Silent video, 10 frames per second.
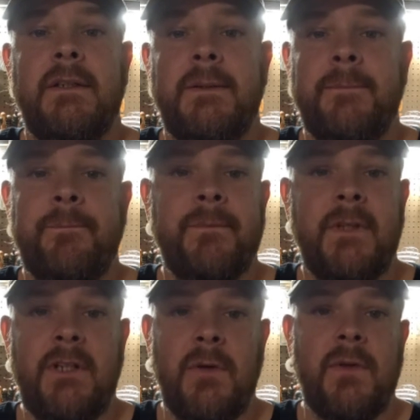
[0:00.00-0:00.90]

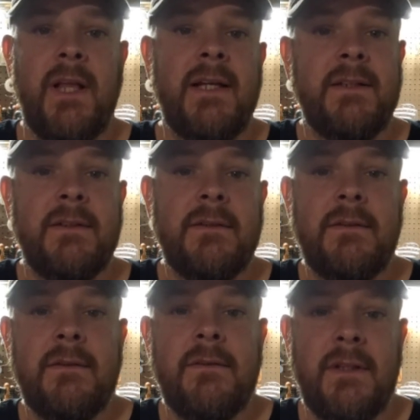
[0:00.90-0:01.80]
the
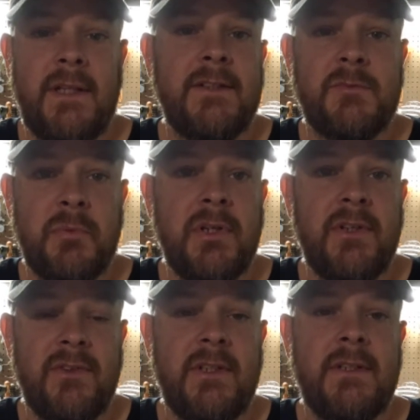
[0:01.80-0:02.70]
light
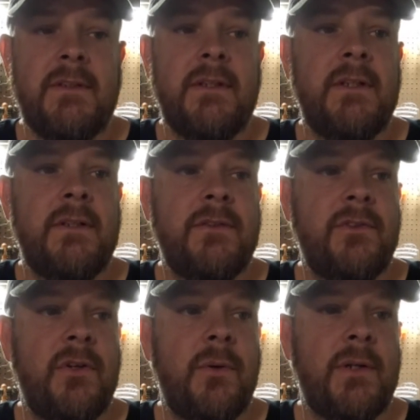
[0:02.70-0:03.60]
springs in it.
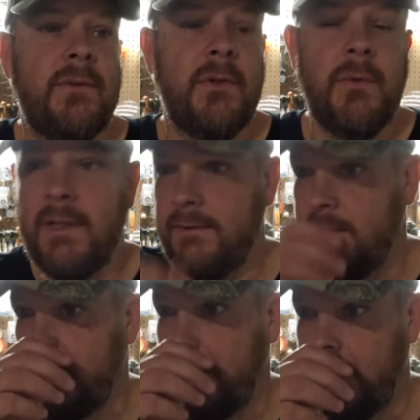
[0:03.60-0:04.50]
So I don't know what I'll
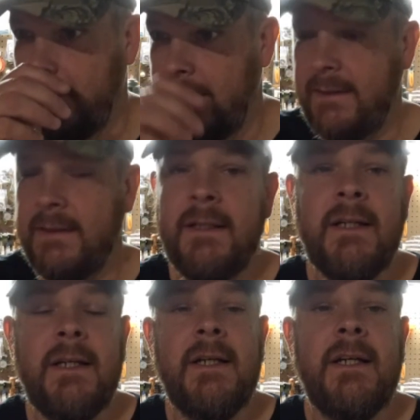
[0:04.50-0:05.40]
do there.
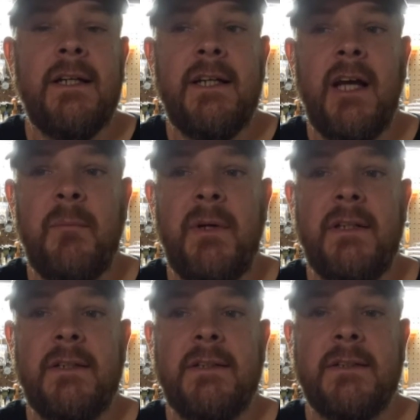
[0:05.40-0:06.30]
I
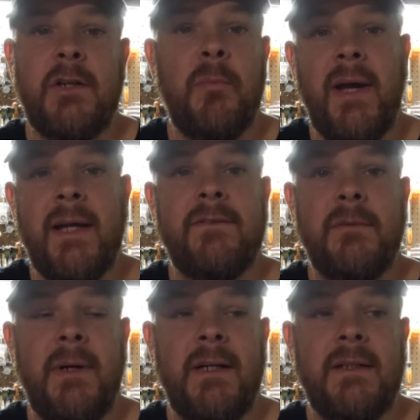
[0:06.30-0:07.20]
may go back
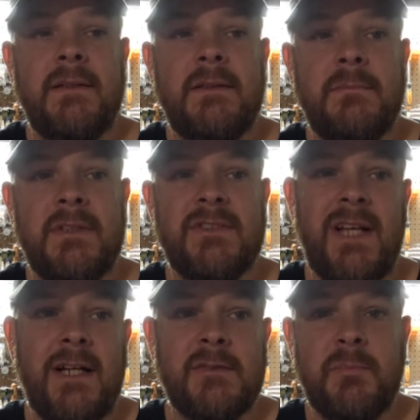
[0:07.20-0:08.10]
to my
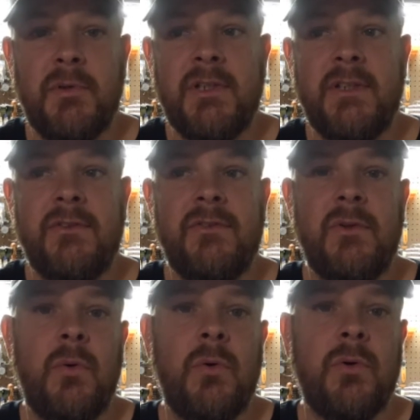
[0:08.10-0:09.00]
stock
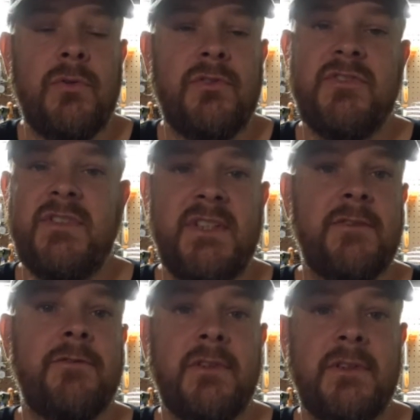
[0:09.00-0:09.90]
springs, or just a
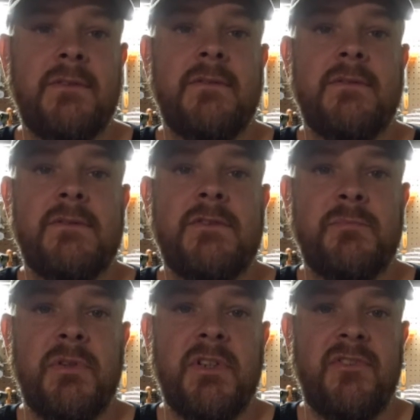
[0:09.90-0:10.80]
different
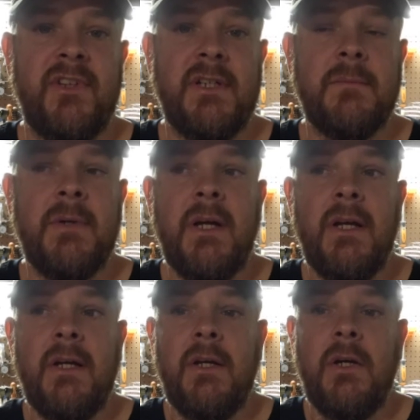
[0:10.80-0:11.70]
spring setup,
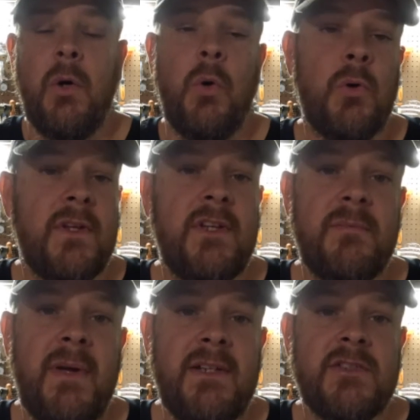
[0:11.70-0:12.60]
or
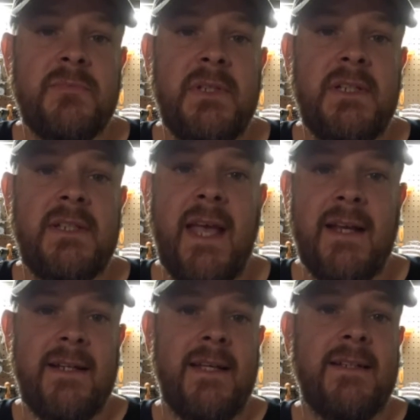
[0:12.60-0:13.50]
these may just be
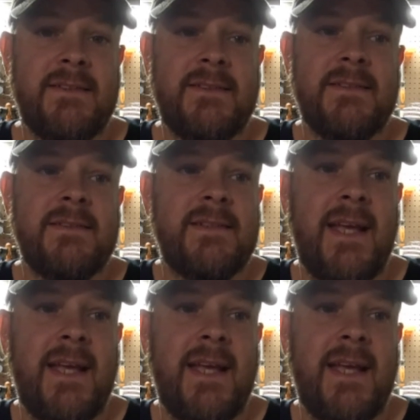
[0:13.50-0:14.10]
candidates